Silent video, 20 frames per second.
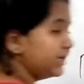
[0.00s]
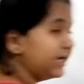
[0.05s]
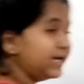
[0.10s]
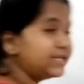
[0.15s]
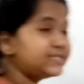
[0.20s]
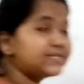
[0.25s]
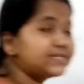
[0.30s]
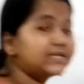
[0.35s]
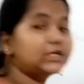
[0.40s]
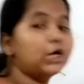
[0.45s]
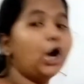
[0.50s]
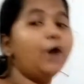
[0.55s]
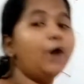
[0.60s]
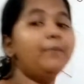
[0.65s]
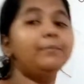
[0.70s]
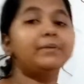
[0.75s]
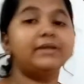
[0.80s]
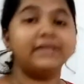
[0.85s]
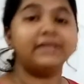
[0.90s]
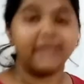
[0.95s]
It's a
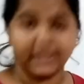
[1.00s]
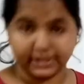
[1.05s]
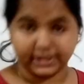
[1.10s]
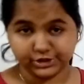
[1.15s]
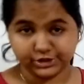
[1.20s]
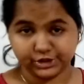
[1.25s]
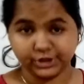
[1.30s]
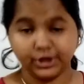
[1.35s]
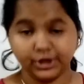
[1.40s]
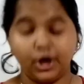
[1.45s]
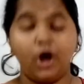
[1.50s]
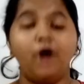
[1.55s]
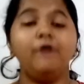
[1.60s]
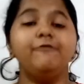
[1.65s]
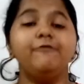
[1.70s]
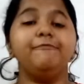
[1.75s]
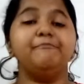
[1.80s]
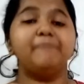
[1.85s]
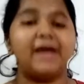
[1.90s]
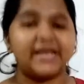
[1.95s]
combination
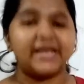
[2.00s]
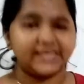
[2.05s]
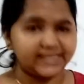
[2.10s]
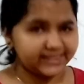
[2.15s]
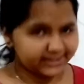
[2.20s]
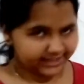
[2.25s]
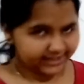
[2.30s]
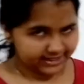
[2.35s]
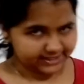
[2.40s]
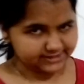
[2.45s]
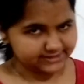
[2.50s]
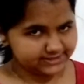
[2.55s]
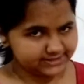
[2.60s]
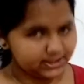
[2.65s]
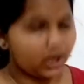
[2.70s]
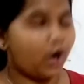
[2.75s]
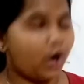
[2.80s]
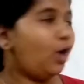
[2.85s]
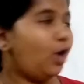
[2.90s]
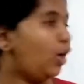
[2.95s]
of many rays.
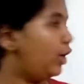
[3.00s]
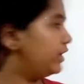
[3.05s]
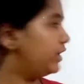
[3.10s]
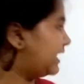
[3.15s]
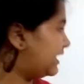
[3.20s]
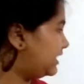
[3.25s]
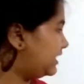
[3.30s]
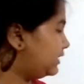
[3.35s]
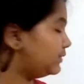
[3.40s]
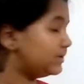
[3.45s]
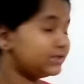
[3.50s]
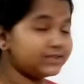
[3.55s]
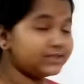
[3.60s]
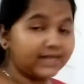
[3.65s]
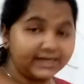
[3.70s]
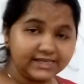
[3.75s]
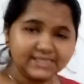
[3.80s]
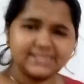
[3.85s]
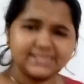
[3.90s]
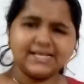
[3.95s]
Or that
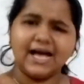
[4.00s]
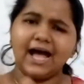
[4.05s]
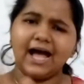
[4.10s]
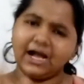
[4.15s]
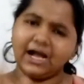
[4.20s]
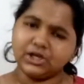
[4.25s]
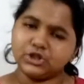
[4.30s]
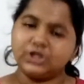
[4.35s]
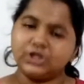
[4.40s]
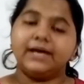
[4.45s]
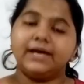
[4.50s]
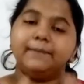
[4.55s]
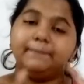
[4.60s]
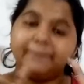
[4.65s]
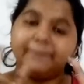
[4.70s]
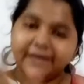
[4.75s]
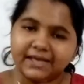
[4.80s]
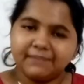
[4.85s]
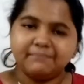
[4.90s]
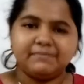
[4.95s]
is actually a
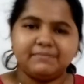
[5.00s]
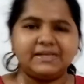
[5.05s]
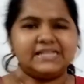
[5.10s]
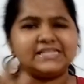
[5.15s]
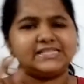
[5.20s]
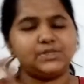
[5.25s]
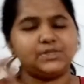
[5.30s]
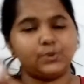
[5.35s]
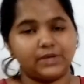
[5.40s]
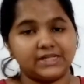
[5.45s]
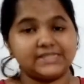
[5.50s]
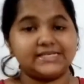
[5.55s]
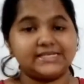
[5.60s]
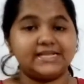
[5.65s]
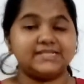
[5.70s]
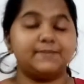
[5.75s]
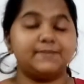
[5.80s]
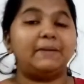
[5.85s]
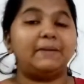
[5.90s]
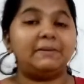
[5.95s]
beam means you can say it's
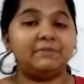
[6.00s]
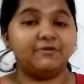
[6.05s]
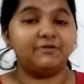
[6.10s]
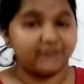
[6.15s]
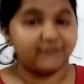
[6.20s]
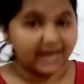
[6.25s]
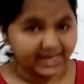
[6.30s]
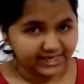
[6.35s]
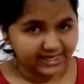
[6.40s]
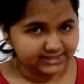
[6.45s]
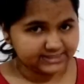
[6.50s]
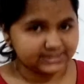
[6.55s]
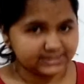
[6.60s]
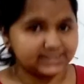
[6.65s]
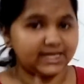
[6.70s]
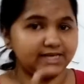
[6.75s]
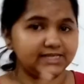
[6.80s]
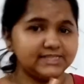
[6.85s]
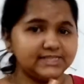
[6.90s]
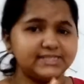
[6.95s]
a beam of light.
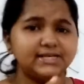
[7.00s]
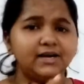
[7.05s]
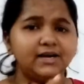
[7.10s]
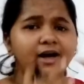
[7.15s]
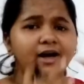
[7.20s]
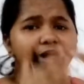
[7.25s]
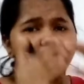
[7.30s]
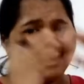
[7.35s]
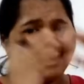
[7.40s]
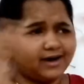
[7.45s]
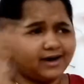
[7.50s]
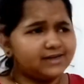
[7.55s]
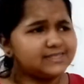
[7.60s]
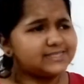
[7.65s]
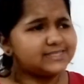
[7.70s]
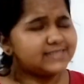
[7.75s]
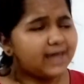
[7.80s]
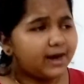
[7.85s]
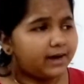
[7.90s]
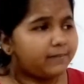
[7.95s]
That is
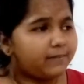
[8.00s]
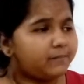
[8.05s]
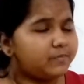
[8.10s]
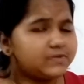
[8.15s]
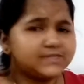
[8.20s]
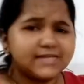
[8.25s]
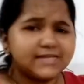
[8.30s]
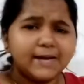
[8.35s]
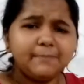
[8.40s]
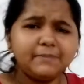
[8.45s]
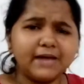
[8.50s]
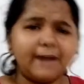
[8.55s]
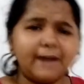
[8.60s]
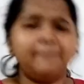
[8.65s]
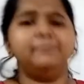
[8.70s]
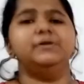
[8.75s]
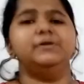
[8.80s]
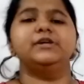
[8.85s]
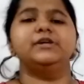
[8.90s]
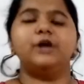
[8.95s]
some
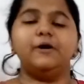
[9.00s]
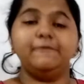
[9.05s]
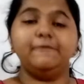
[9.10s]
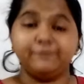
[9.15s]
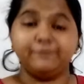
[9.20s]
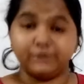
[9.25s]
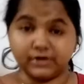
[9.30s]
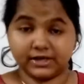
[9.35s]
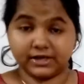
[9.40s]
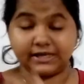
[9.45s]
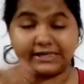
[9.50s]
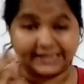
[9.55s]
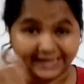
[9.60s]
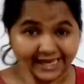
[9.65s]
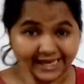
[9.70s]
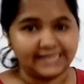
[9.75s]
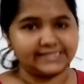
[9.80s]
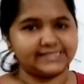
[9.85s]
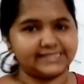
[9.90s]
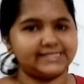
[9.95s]
number of
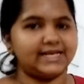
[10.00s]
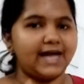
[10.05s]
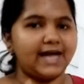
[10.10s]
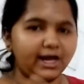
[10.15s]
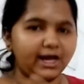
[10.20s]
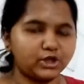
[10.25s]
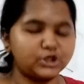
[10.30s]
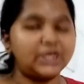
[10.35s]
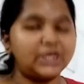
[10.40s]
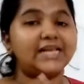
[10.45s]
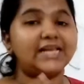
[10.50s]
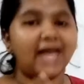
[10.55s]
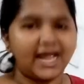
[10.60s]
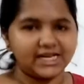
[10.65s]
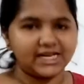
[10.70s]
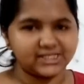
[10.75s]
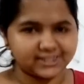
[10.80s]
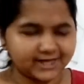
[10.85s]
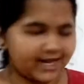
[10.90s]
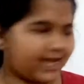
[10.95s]
rays, actually light
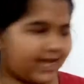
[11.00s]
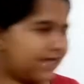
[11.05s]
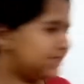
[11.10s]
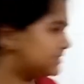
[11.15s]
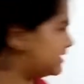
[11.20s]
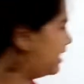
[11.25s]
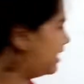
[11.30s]
rays